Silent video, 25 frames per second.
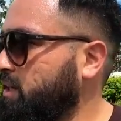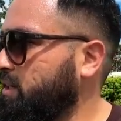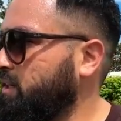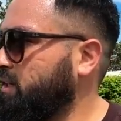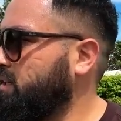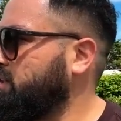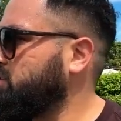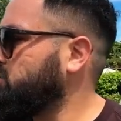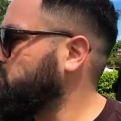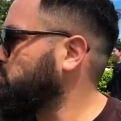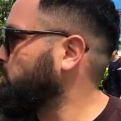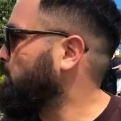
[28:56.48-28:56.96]
it
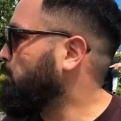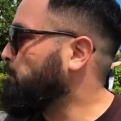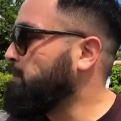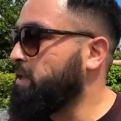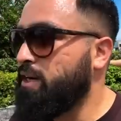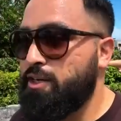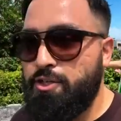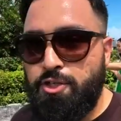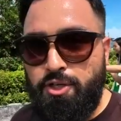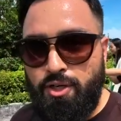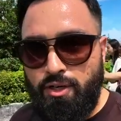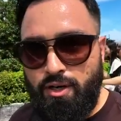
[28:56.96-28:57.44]
into a
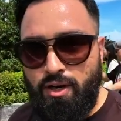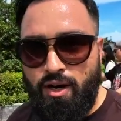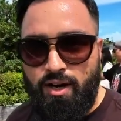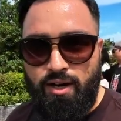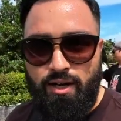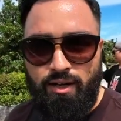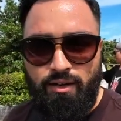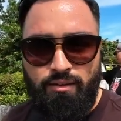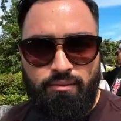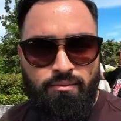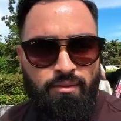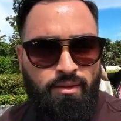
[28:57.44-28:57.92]
miniature
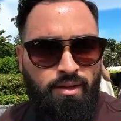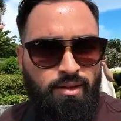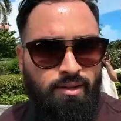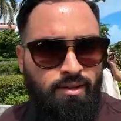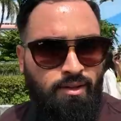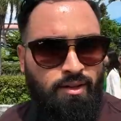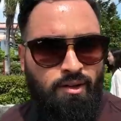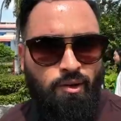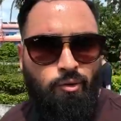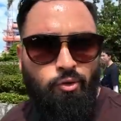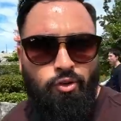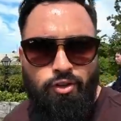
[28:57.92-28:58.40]
garden.
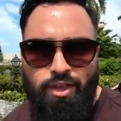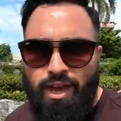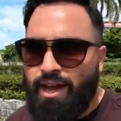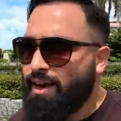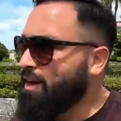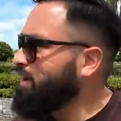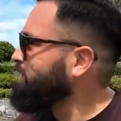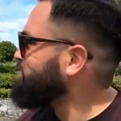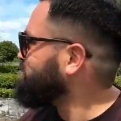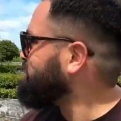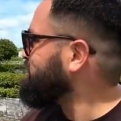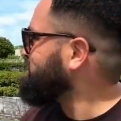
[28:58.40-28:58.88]
Well,
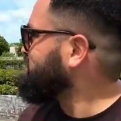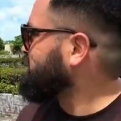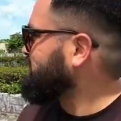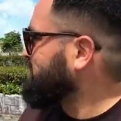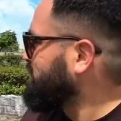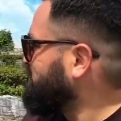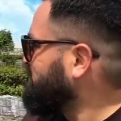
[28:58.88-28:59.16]
that answers